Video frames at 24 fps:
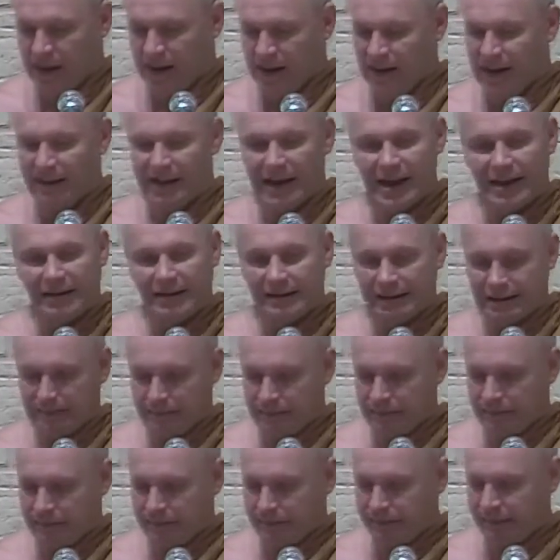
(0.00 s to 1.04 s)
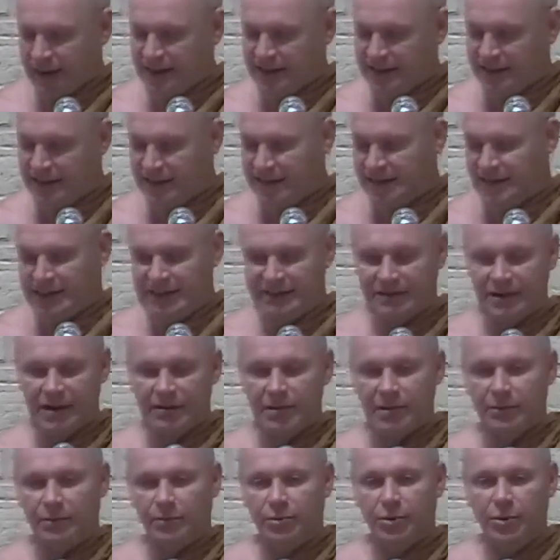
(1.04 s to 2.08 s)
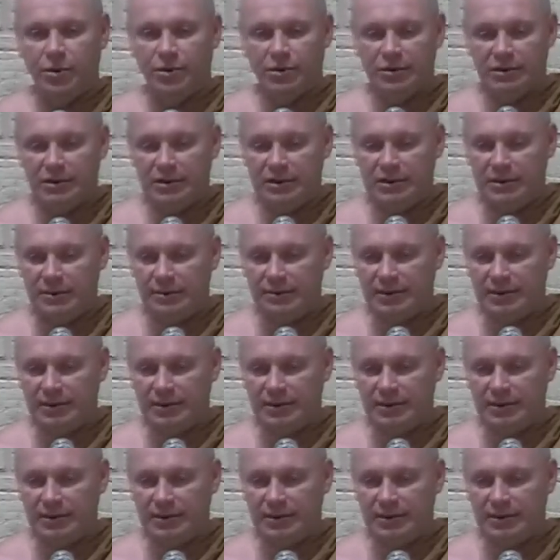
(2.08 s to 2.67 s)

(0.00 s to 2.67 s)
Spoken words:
Now that passage is very important